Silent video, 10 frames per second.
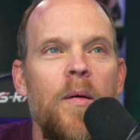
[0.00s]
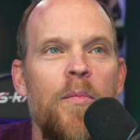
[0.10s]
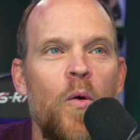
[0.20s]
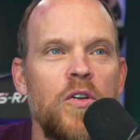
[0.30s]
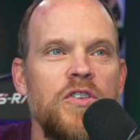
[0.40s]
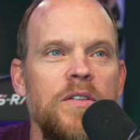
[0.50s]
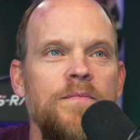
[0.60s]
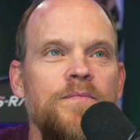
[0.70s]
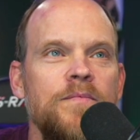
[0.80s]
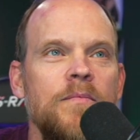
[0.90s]

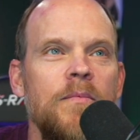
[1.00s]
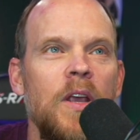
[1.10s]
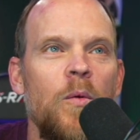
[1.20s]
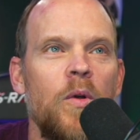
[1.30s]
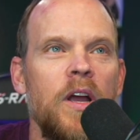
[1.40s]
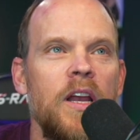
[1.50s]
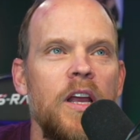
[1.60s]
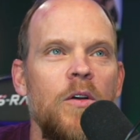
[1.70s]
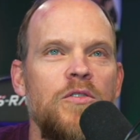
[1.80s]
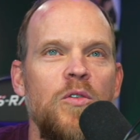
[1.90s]
portion. We're going to
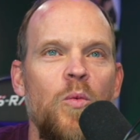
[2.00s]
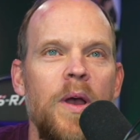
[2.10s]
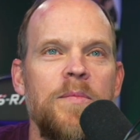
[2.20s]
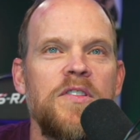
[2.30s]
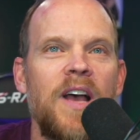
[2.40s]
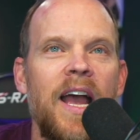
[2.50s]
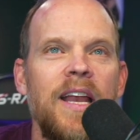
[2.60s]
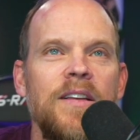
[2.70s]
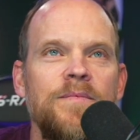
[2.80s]
go to website.